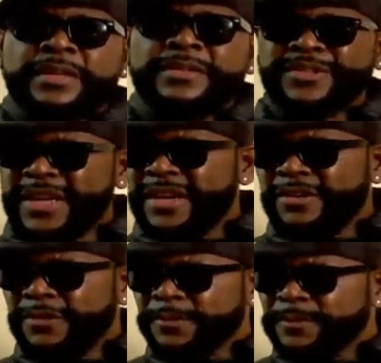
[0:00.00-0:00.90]
So
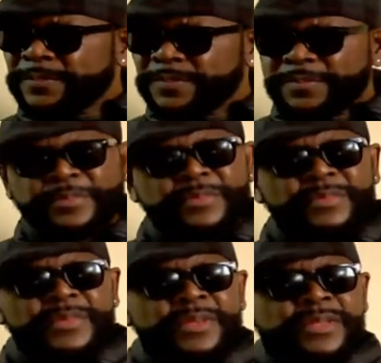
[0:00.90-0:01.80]
now,
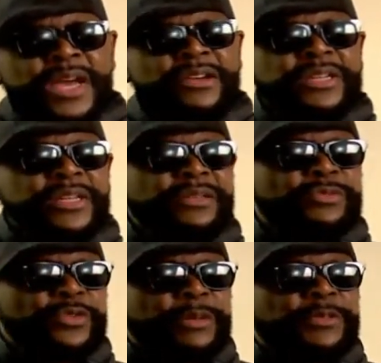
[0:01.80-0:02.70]
y'all
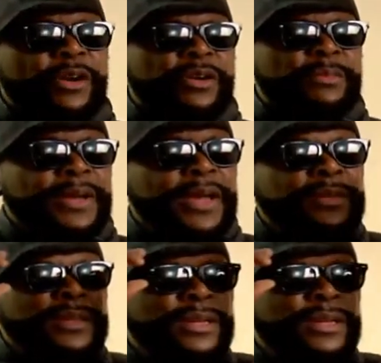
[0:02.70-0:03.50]
getting what I'm talking about?